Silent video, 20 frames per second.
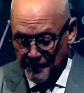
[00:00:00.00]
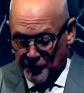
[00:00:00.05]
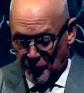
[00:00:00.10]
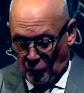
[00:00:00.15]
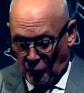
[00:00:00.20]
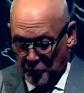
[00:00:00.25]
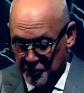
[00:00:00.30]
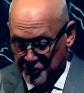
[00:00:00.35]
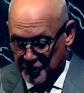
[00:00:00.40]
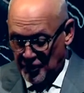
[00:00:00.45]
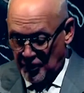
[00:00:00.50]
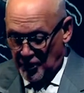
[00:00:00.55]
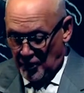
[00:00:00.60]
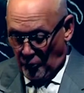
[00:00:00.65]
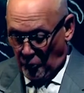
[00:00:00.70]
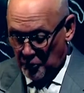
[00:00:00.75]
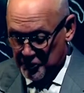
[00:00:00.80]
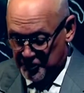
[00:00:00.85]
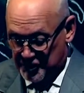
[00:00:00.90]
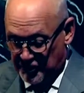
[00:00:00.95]
was,
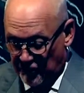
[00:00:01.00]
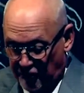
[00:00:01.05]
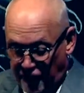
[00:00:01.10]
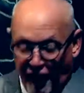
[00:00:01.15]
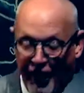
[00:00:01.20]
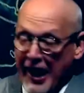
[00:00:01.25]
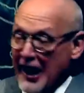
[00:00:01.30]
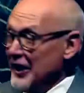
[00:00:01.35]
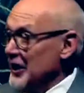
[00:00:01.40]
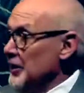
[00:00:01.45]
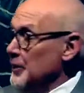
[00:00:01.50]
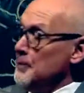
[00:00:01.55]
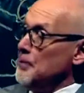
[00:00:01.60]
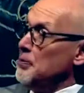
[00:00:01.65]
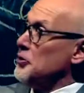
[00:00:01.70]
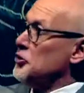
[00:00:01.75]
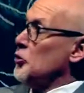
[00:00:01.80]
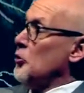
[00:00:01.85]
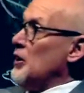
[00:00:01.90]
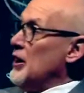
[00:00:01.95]
was divided
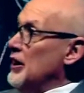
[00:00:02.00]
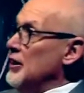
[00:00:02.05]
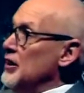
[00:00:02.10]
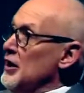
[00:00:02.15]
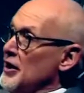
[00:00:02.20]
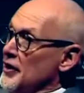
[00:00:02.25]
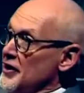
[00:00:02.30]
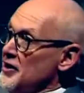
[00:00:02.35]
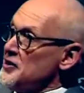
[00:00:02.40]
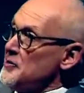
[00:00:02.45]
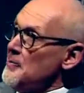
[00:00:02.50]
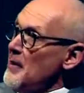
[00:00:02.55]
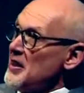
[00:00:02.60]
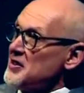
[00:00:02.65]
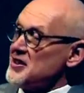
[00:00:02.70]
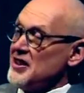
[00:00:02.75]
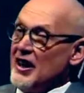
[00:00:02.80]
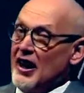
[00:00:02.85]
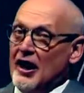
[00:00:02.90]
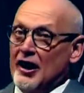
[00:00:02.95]
between these
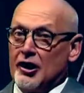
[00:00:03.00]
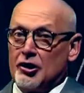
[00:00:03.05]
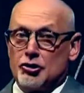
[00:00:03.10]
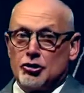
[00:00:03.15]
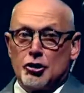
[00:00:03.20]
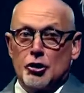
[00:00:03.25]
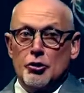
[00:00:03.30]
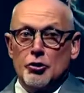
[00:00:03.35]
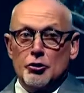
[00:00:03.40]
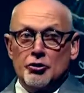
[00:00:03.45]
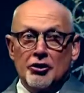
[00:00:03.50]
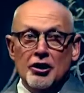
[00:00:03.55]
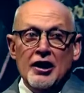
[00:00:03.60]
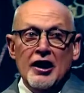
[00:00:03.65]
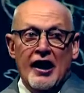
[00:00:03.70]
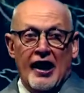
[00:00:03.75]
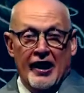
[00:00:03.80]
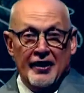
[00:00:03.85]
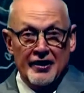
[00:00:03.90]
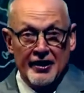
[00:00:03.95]
Messianic Jews
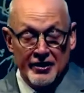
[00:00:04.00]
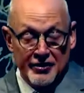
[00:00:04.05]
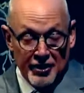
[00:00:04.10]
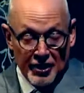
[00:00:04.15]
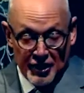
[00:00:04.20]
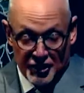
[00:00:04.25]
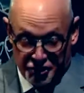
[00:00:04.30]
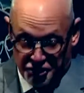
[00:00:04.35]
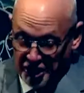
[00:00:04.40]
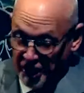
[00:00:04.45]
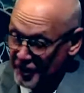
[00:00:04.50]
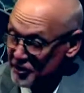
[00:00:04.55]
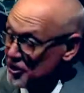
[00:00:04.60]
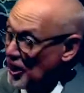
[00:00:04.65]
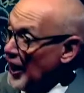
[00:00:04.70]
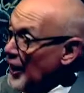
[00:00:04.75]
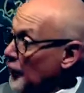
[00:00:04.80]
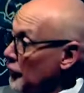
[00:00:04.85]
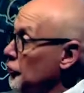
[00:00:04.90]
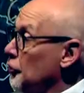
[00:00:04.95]
and these
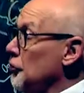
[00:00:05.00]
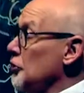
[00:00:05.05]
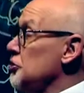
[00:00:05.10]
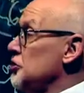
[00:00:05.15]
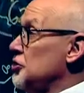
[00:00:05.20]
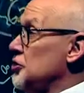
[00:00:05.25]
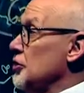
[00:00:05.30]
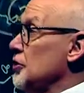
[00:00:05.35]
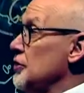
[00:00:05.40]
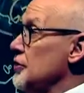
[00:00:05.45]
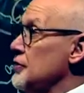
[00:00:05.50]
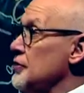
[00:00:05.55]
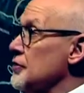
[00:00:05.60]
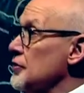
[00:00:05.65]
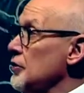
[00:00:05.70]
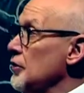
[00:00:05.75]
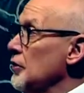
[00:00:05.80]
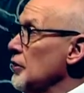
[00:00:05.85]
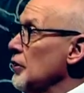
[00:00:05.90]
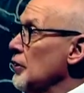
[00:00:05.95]
Gentile Christians.
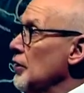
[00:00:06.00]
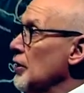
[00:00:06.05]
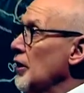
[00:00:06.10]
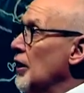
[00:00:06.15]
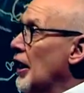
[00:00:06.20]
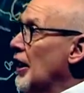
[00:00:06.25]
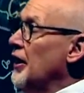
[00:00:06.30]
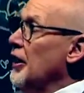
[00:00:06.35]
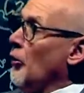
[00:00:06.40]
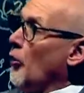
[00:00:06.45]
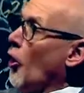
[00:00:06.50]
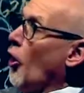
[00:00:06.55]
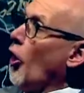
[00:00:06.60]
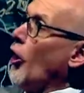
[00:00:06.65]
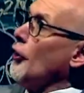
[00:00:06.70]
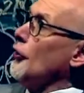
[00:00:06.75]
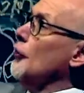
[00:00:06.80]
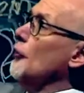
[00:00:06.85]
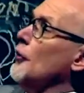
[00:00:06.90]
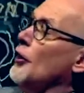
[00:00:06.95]
And they were
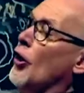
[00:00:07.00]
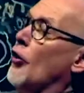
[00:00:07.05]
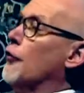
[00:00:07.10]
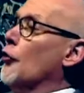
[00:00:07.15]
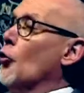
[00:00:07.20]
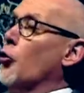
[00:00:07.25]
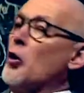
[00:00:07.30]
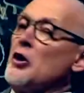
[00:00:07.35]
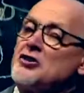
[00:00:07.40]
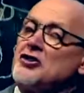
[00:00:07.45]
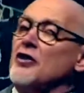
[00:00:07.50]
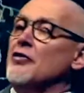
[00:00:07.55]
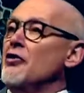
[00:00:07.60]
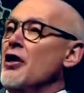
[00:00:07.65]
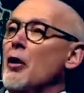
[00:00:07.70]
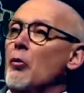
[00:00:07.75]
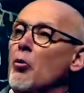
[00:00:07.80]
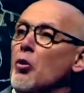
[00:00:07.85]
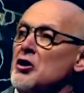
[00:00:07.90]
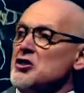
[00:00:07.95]
arguing over which of
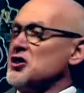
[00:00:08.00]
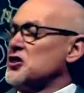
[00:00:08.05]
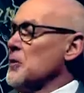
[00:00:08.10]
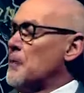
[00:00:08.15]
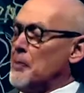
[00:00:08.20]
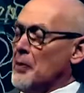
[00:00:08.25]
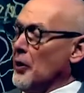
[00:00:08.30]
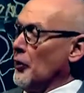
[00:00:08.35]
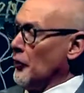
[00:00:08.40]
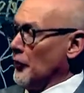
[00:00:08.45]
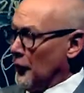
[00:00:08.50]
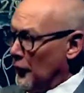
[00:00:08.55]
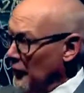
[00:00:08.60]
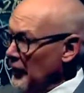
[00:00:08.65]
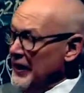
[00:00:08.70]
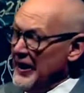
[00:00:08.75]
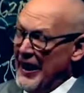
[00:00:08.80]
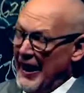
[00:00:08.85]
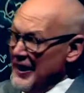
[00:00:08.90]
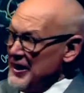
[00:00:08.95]
them was superior.
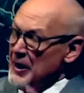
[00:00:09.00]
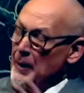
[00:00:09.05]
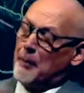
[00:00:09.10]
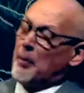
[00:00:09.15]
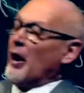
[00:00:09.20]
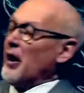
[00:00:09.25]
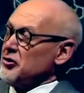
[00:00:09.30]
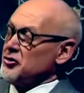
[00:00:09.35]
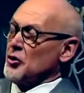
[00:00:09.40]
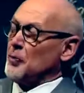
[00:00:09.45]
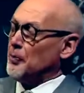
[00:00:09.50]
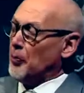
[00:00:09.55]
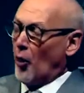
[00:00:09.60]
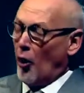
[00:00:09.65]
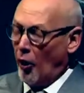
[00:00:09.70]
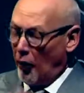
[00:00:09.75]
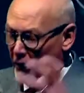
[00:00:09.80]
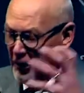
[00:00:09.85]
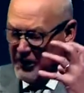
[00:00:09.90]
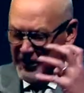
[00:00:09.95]
And the Apostle
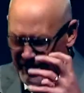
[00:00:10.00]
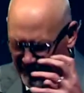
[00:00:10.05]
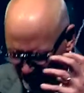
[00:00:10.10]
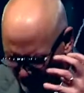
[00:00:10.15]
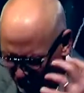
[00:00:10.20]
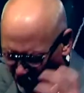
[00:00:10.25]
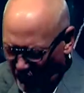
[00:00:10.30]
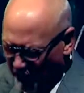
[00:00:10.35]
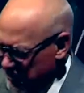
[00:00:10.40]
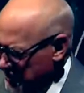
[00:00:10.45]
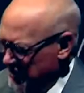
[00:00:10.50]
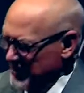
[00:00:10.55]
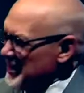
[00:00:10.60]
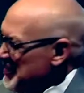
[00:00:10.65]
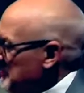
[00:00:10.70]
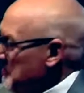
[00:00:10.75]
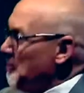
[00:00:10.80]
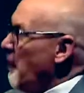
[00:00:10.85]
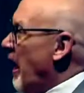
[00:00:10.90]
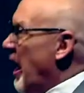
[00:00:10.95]
Paul lost
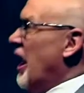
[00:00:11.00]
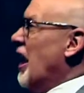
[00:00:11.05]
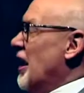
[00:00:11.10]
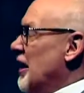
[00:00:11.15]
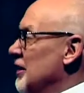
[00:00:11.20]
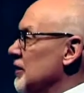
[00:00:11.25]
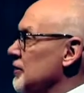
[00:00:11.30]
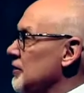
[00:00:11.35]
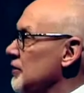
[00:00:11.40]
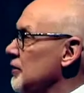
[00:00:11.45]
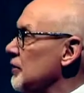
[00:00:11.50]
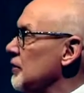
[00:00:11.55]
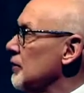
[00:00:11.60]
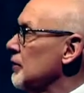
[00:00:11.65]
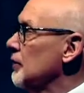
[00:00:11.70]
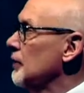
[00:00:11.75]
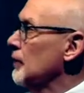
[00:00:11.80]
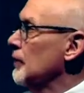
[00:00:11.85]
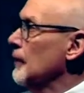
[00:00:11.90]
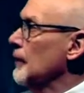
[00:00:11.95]
his mind.
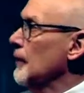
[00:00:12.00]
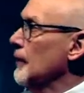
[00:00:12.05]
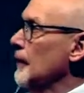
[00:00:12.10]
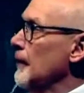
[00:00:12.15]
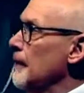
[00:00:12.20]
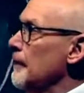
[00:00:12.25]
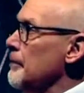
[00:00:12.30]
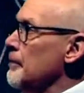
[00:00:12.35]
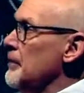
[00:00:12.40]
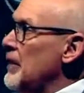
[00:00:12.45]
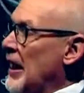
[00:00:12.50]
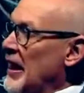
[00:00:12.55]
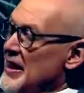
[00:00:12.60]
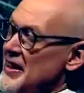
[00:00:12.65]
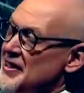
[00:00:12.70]
And he